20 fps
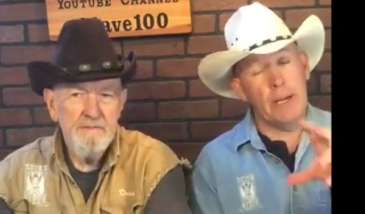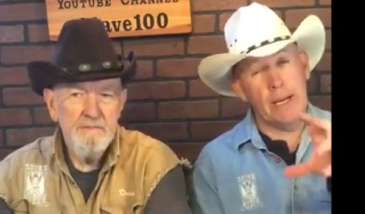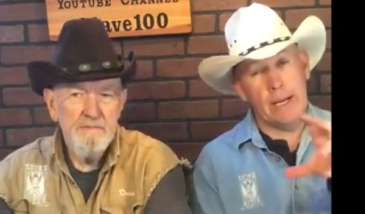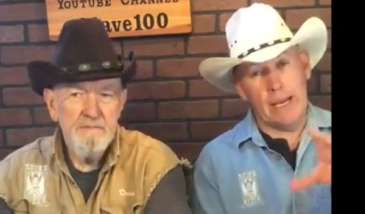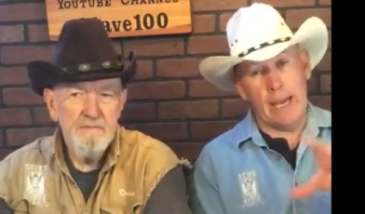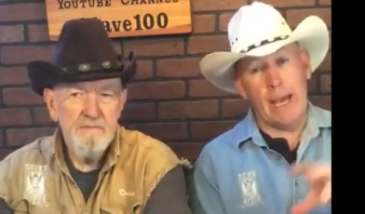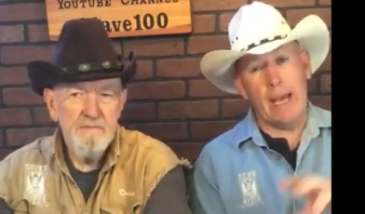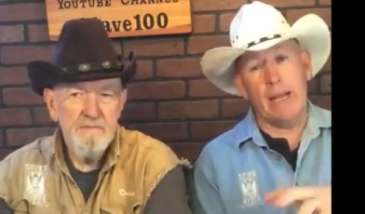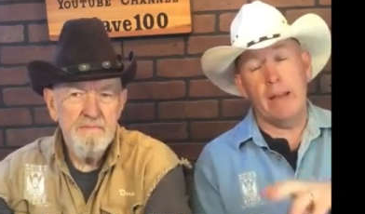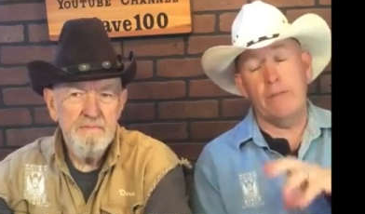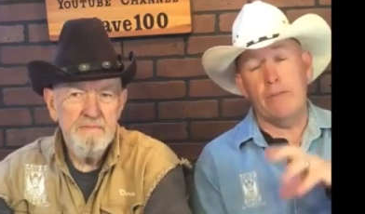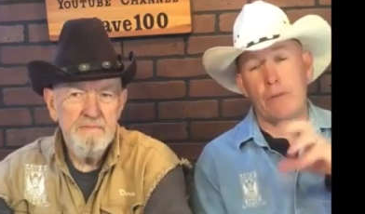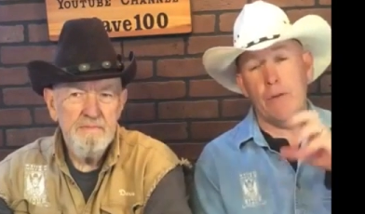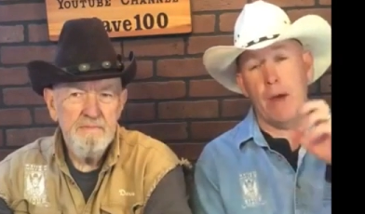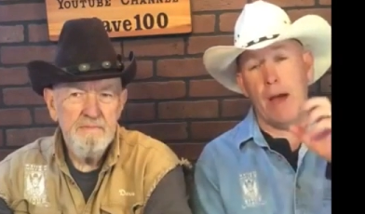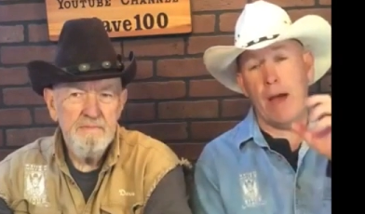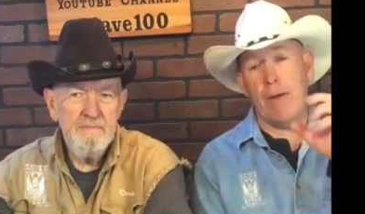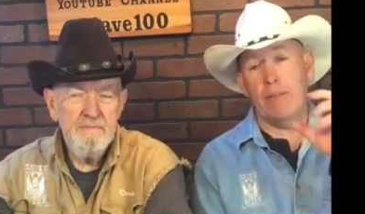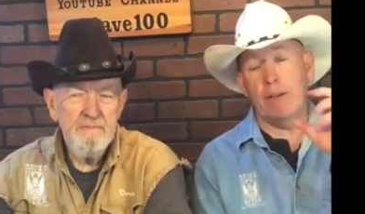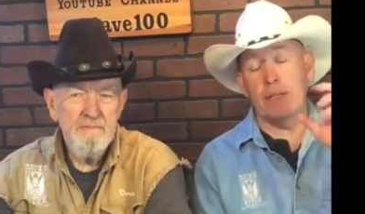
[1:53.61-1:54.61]
Speaker 1: But again,
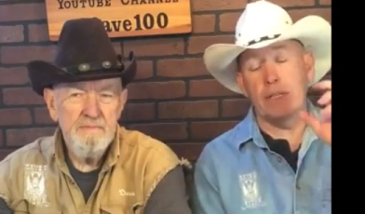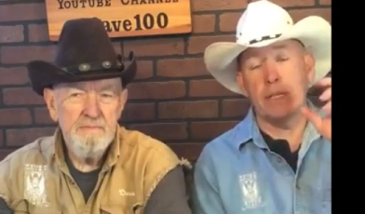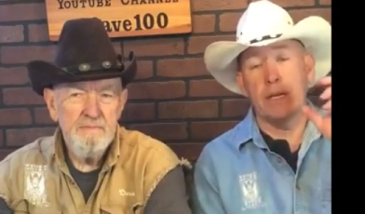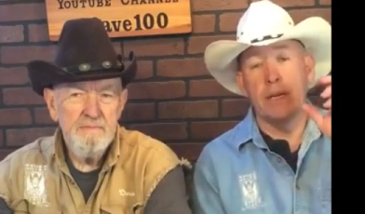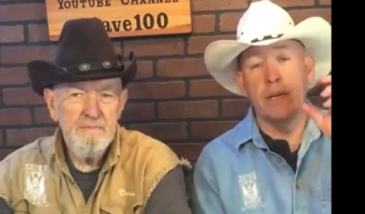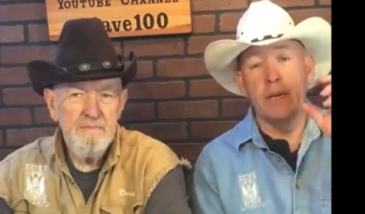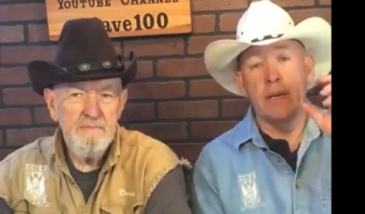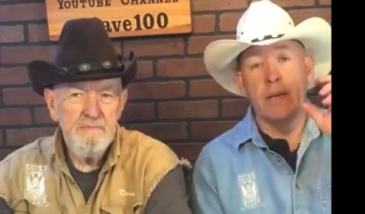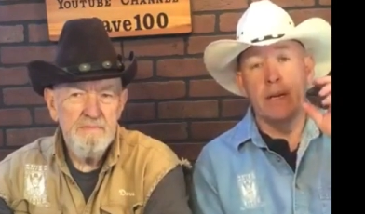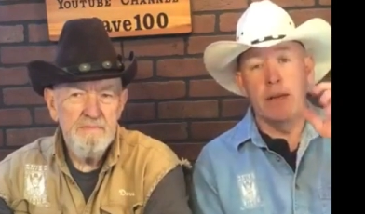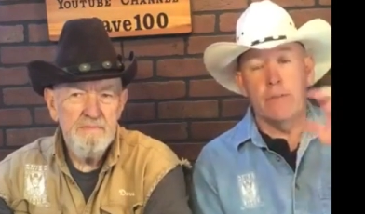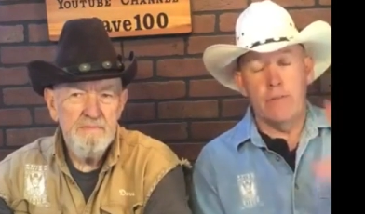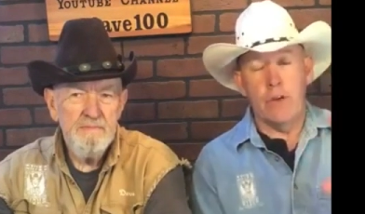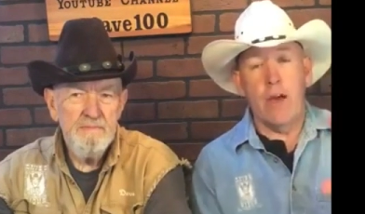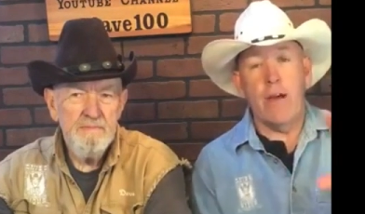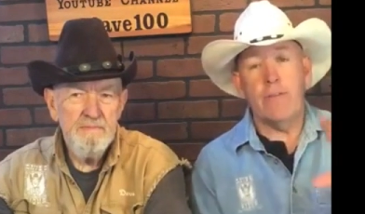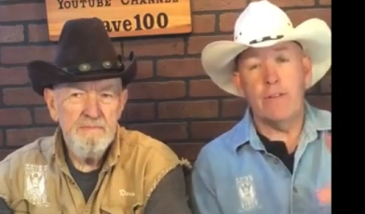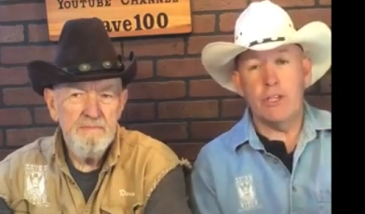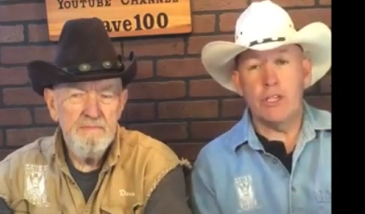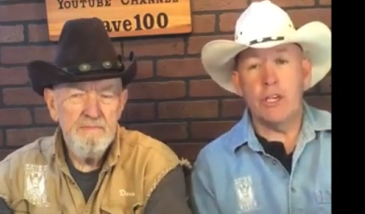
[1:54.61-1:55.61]
if you haven't
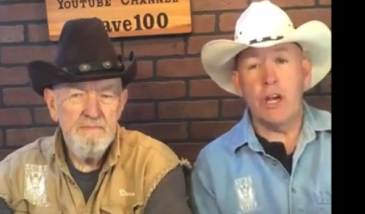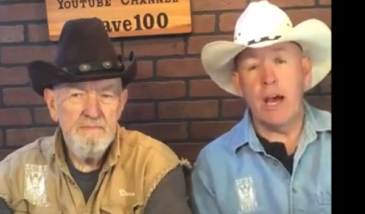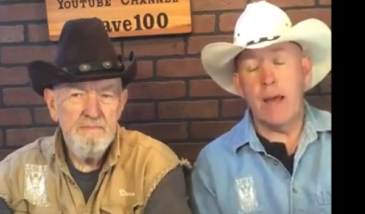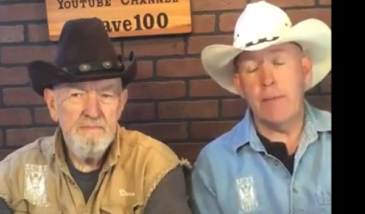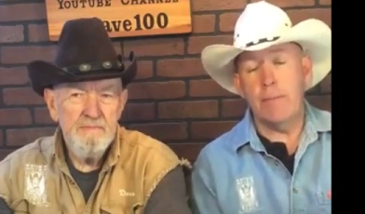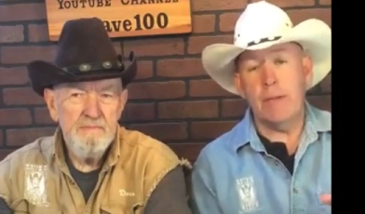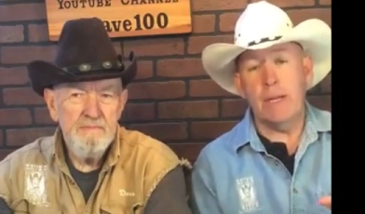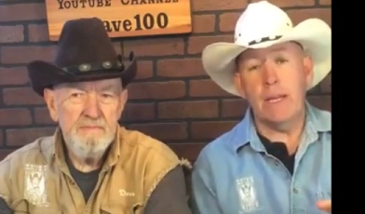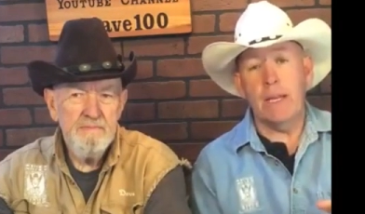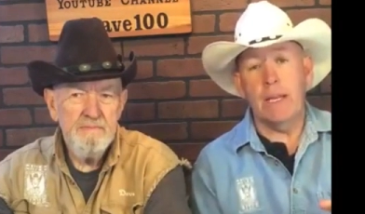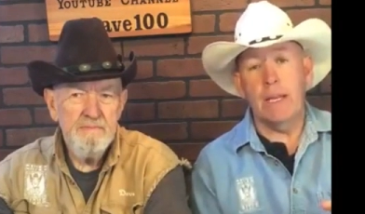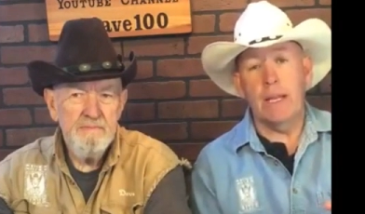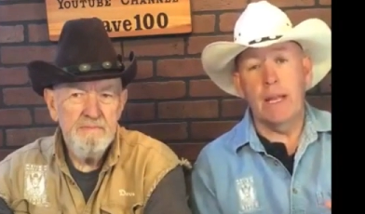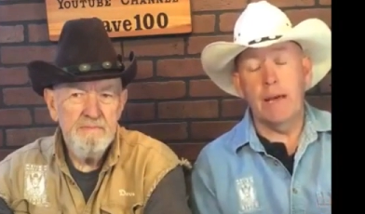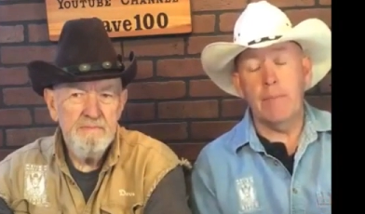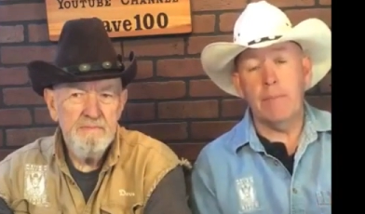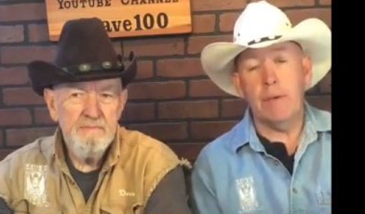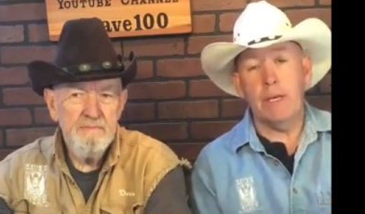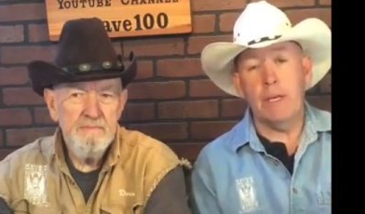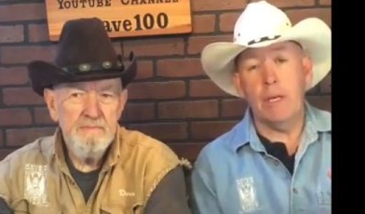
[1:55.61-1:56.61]
if you haven't chimed
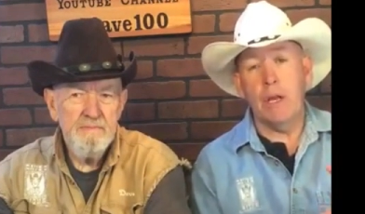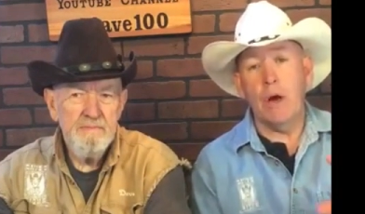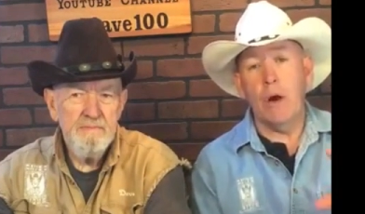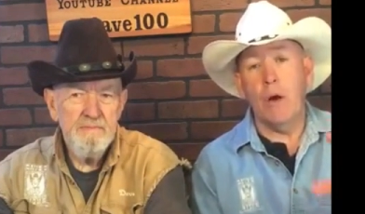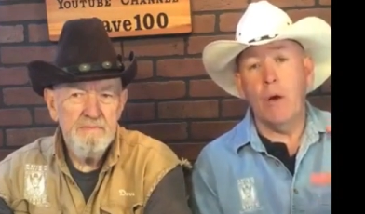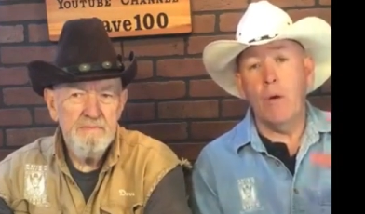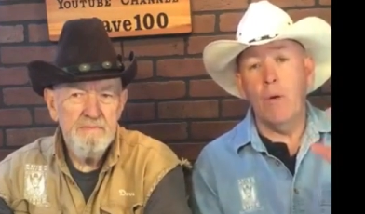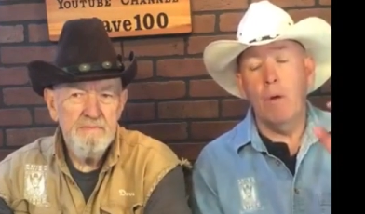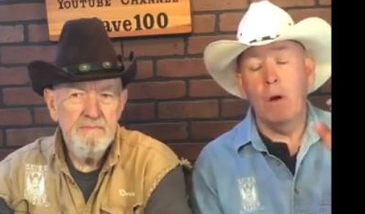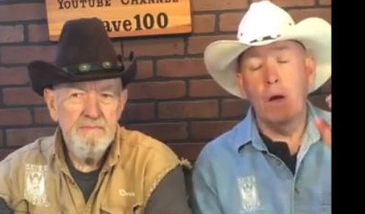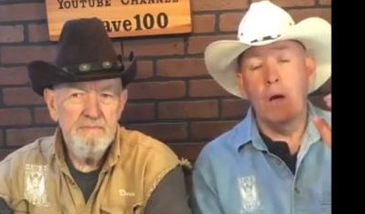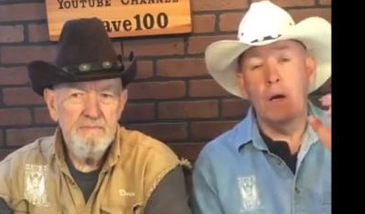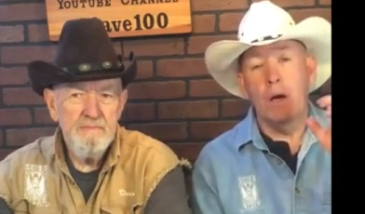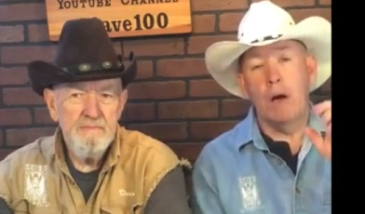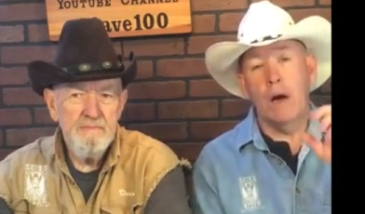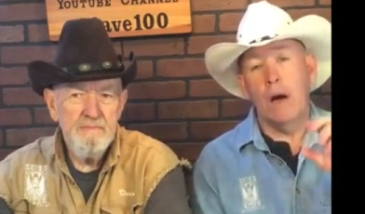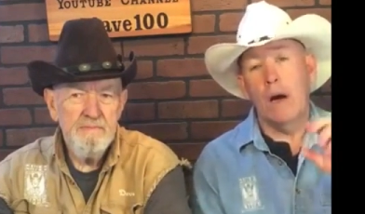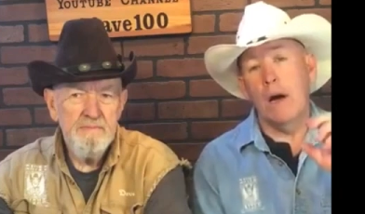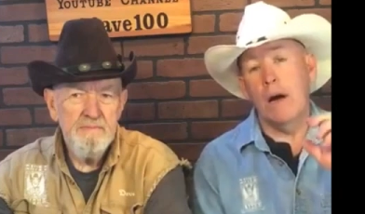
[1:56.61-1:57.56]
in, let me know.